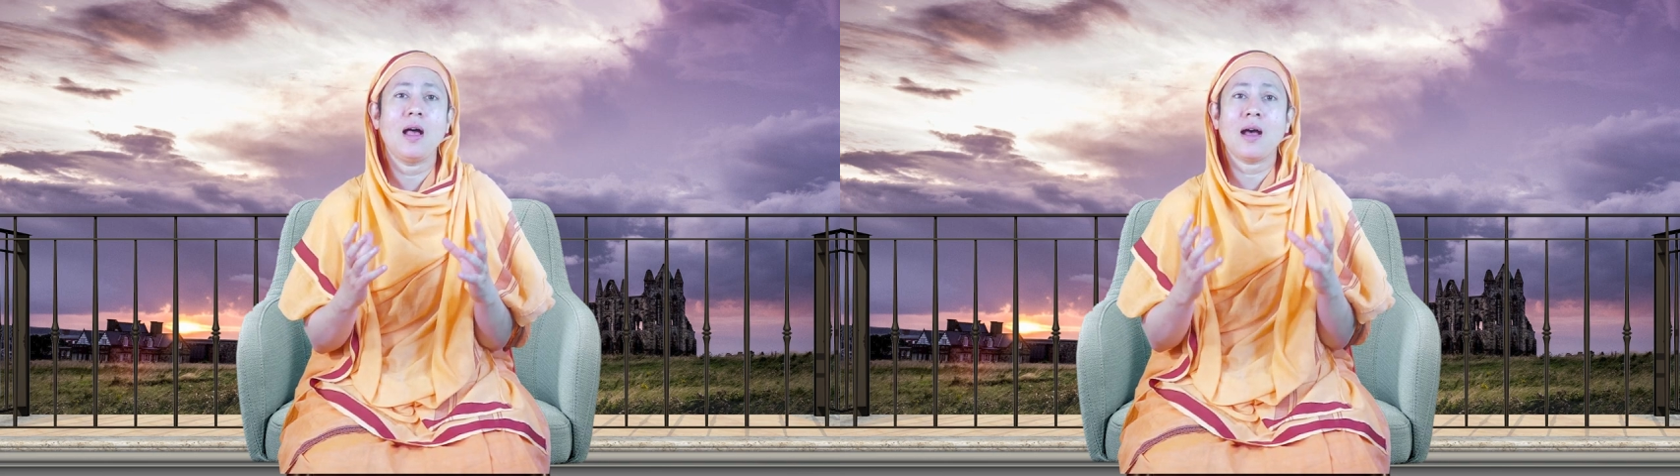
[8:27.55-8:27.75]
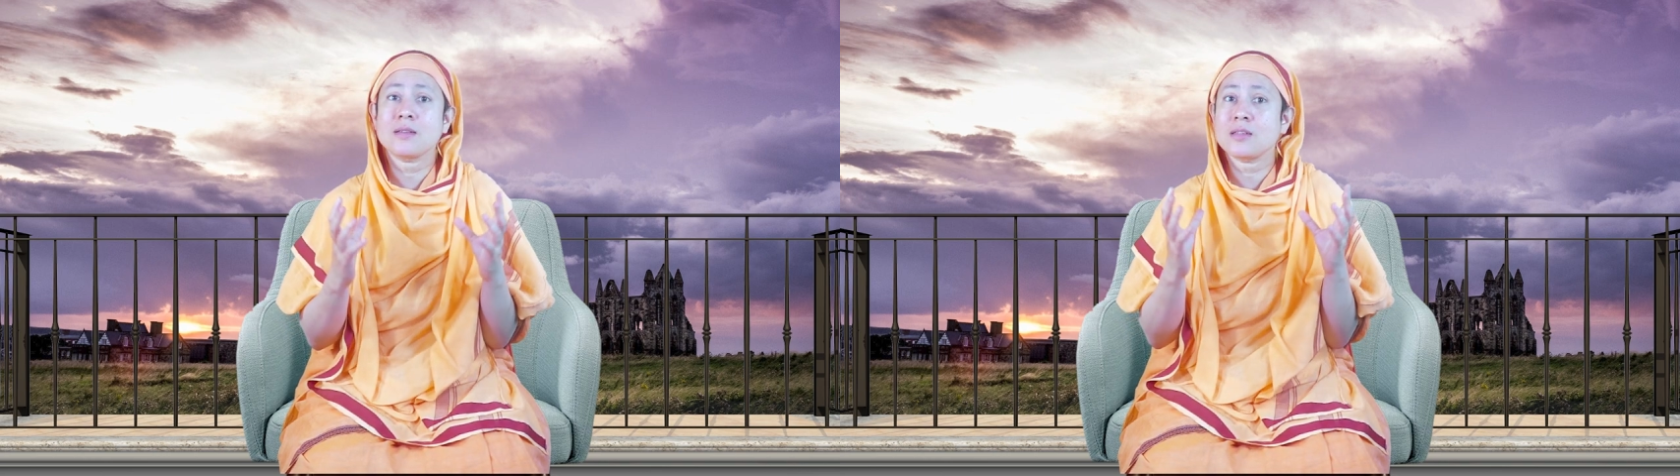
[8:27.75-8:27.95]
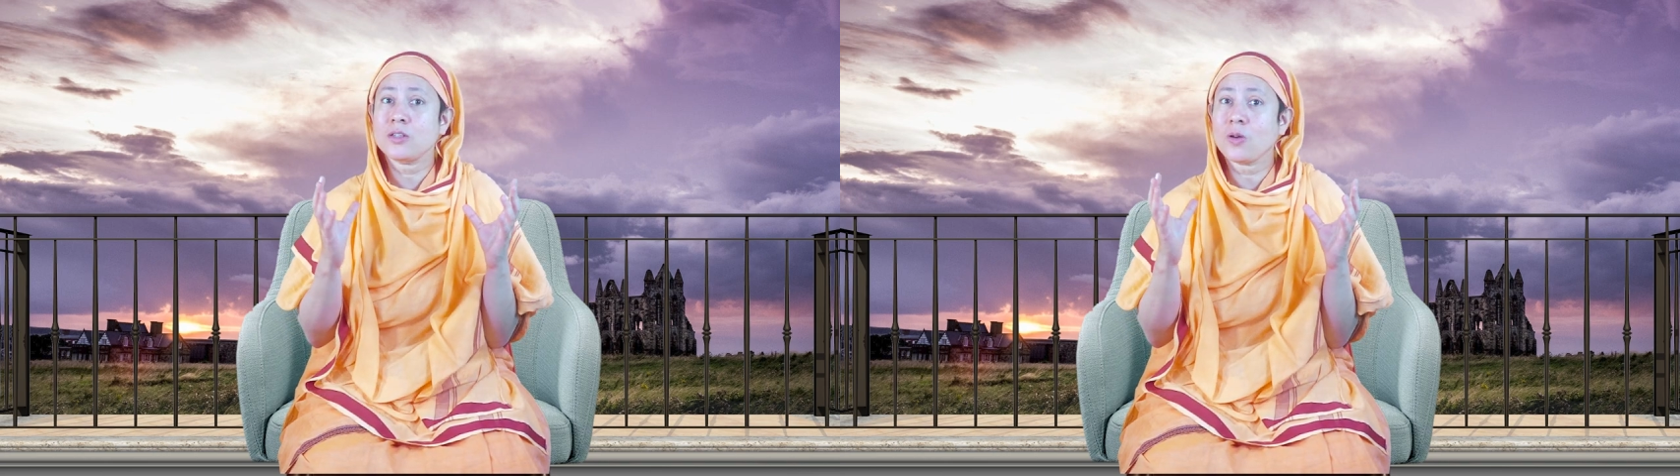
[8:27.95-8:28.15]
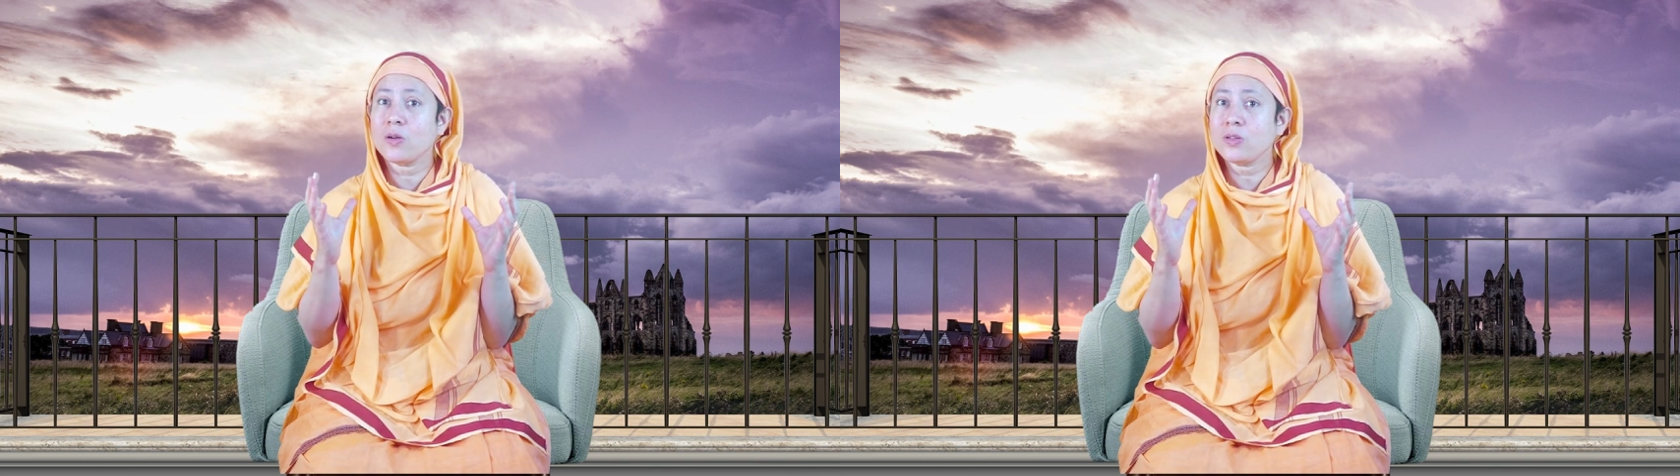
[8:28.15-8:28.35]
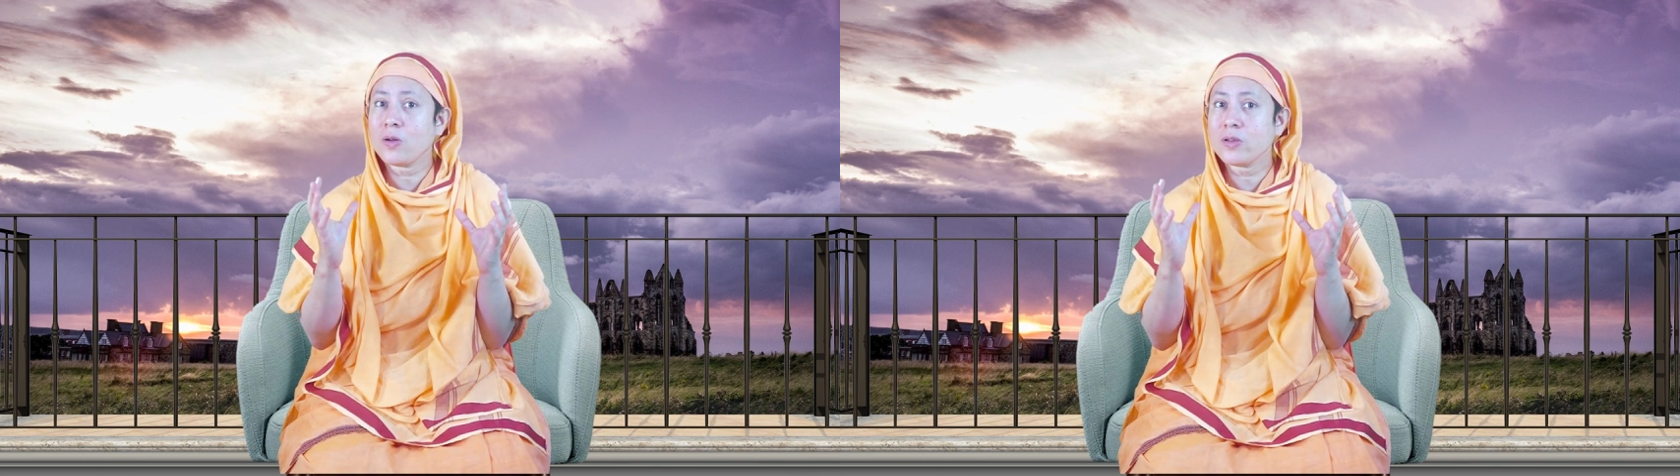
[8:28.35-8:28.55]
As a
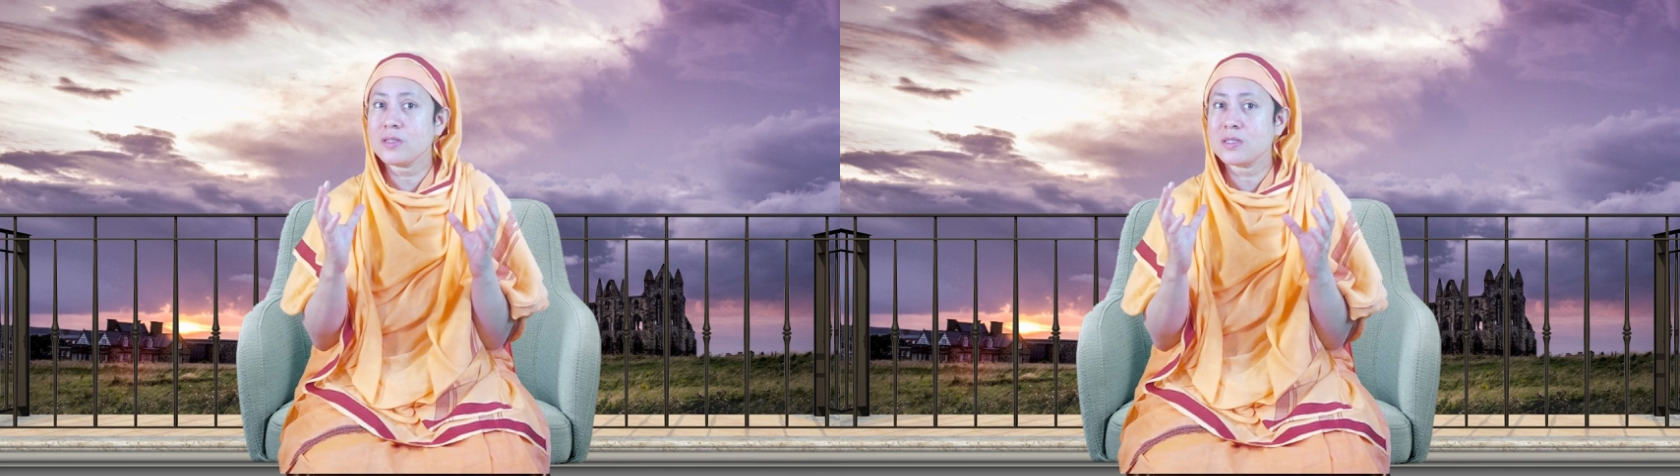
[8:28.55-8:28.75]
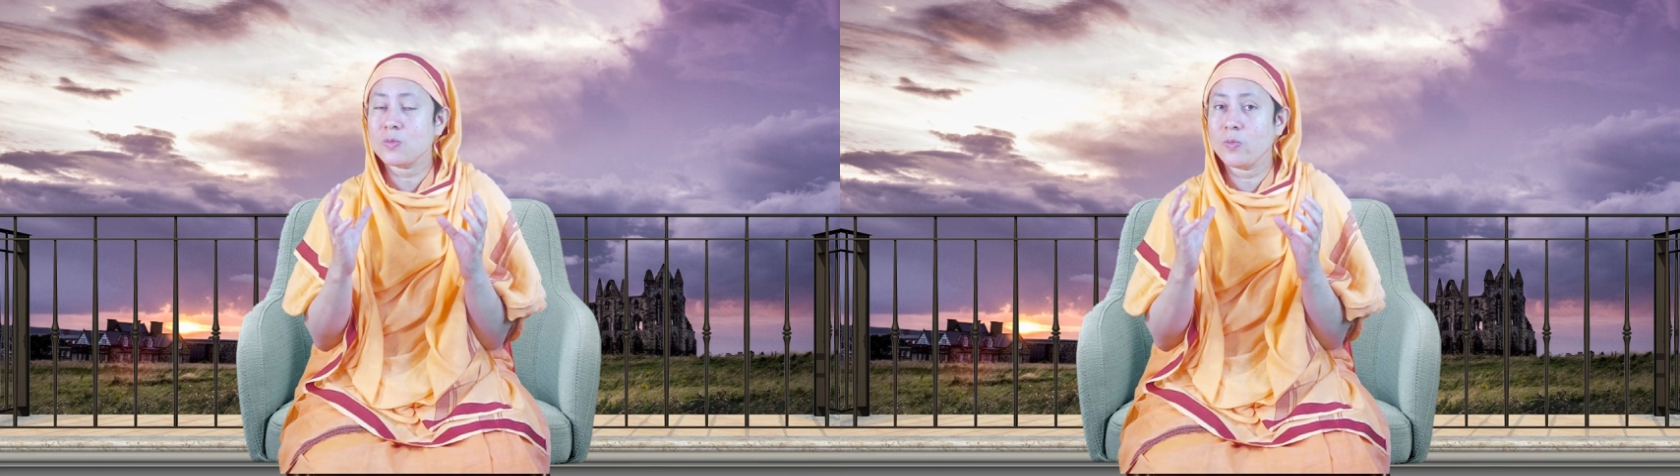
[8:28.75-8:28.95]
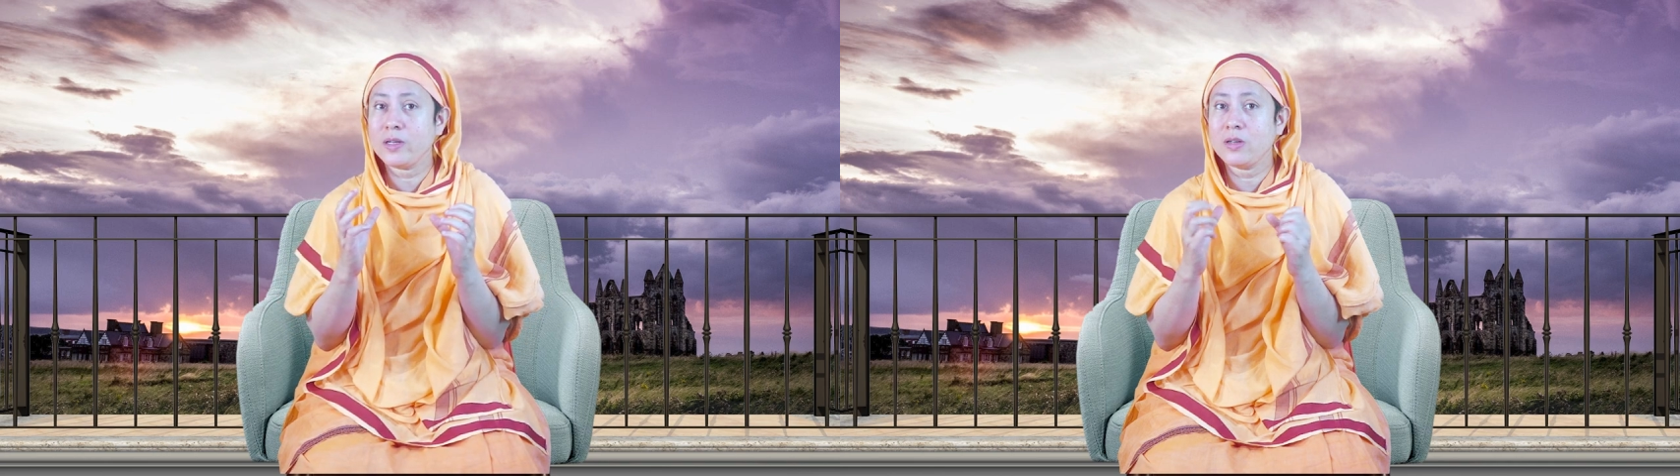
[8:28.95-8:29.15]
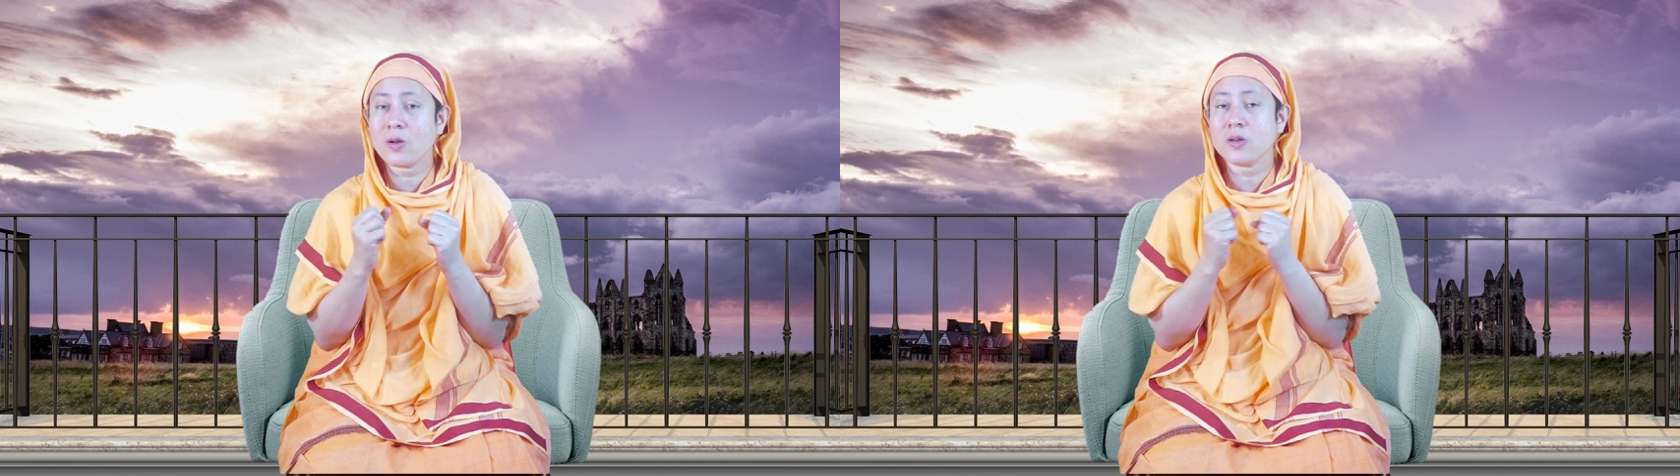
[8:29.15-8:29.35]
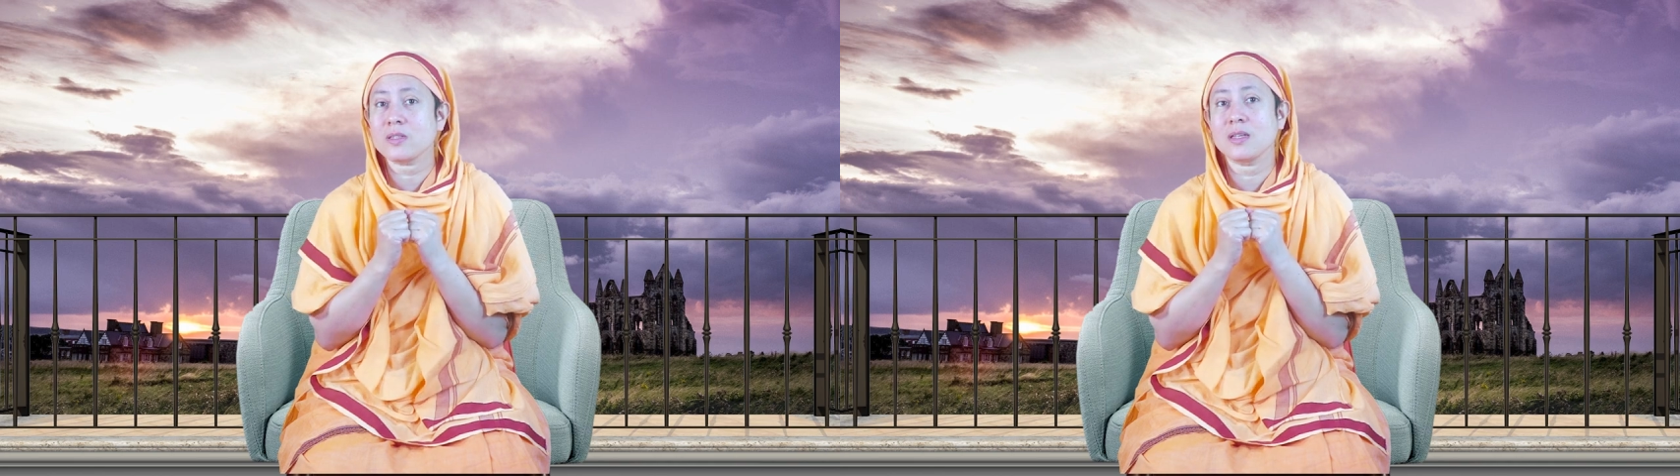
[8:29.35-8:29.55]
tortoise withdraws